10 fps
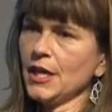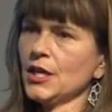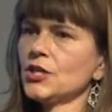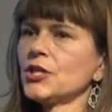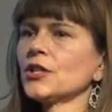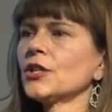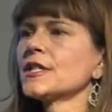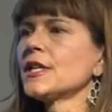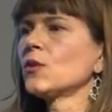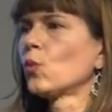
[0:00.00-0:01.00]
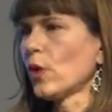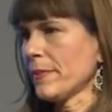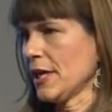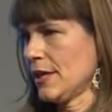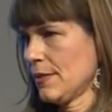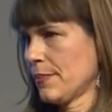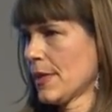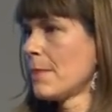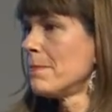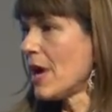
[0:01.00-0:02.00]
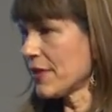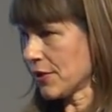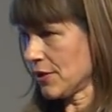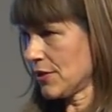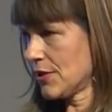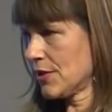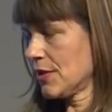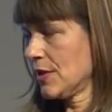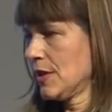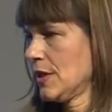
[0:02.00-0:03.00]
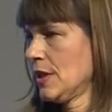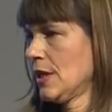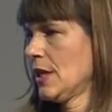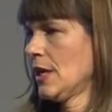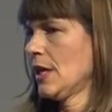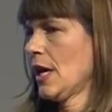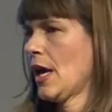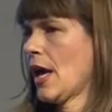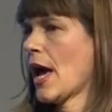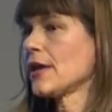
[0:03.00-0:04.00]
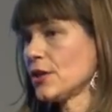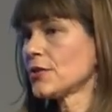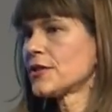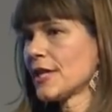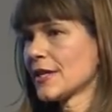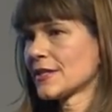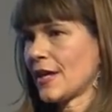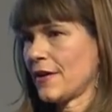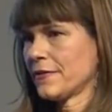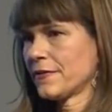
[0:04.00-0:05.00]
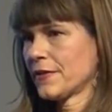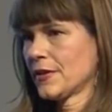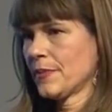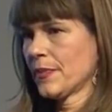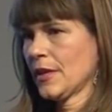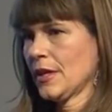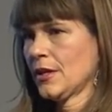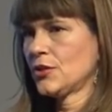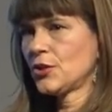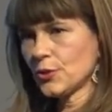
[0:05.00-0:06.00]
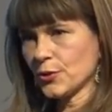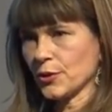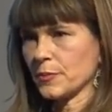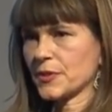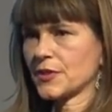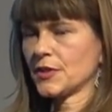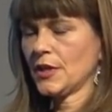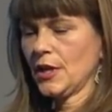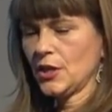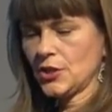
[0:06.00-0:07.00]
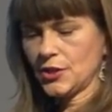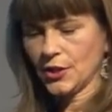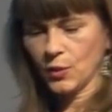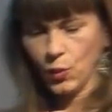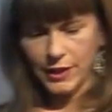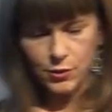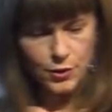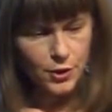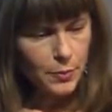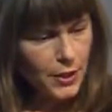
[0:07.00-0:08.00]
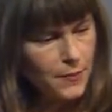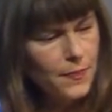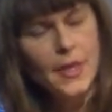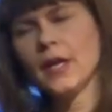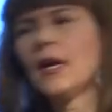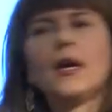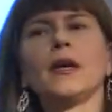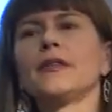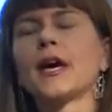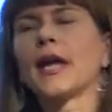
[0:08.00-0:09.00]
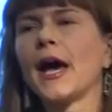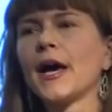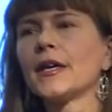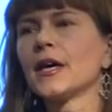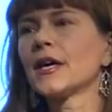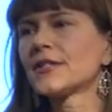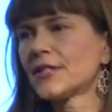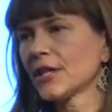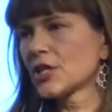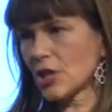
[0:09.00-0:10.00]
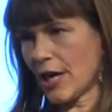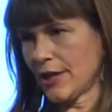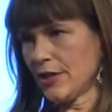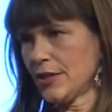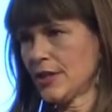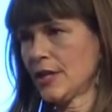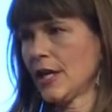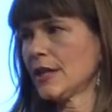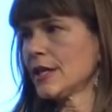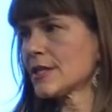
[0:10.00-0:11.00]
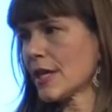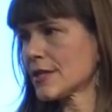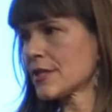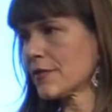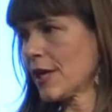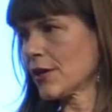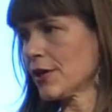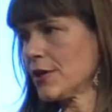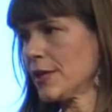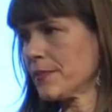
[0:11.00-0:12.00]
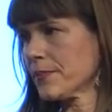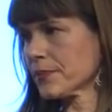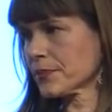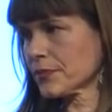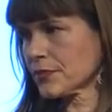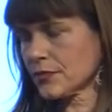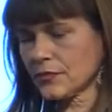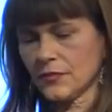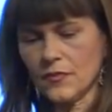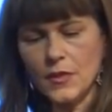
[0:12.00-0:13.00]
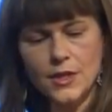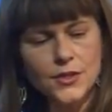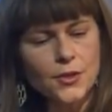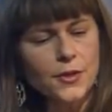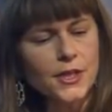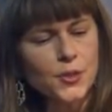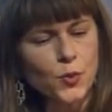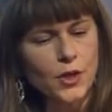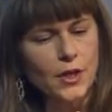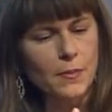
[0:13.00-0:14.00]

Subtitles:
She looked at women, mothers, at UCSF, 2 groups. She took one group that had a sick child in the intensive care unit. So these were